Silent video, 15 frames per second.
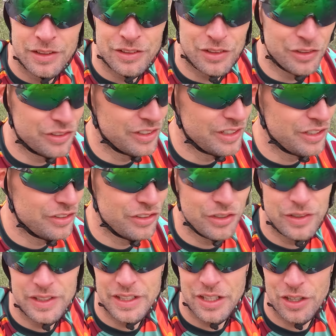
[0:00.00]
So Syd is
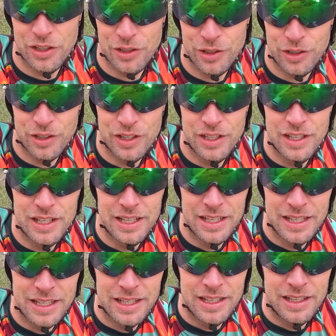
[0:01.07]
doing her
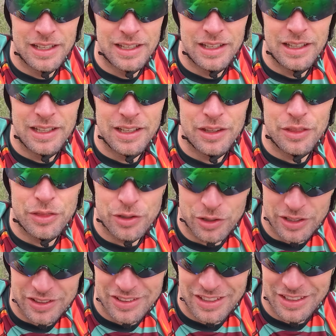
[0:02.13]

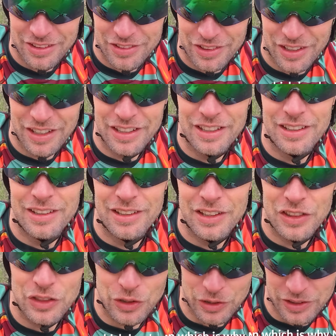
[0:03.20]
30 seconds on,
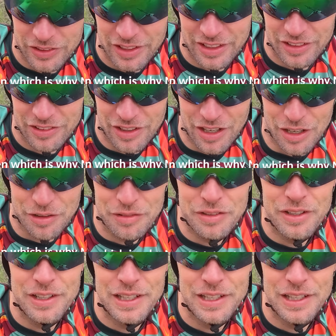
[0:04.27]
30 seconds off,